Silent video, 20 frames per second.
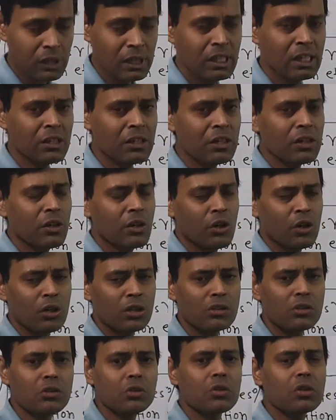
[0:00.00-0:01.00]
you can
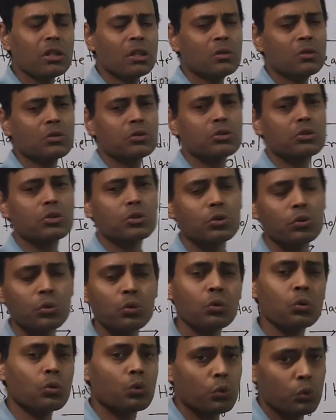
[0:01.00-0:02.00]
also use
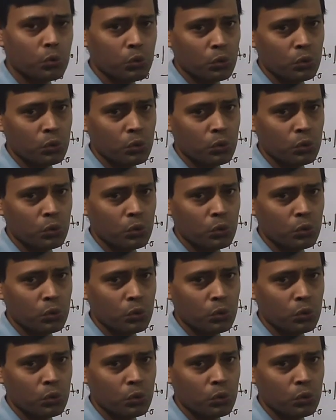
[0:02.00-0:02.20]
would.